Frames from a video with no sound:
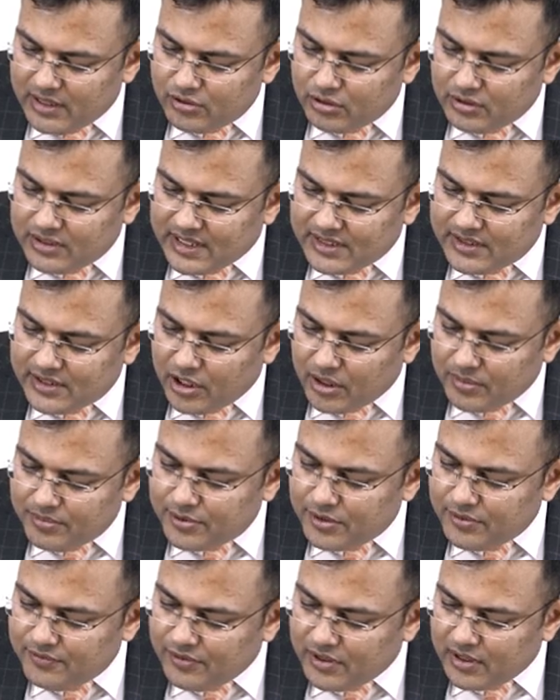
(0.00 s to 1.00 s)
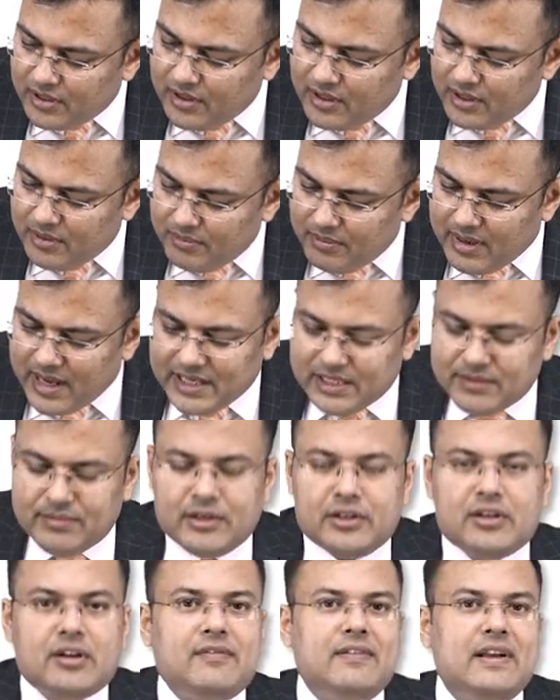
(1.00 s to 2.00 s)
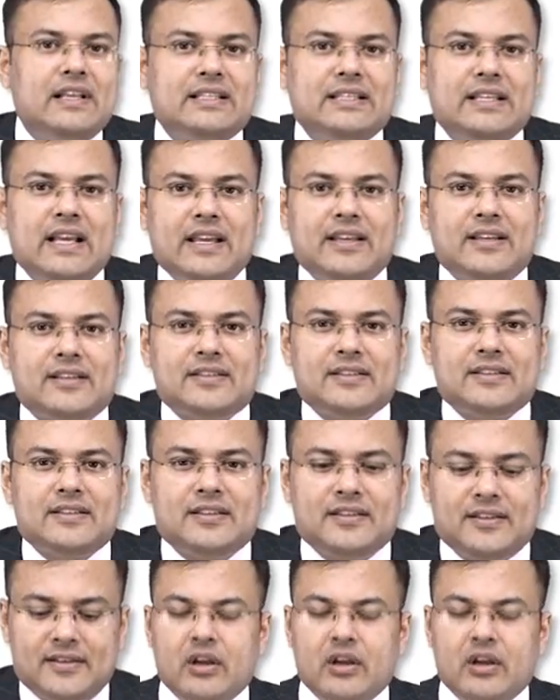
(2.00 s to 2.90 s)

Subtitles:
So that's the option for management of LCIS.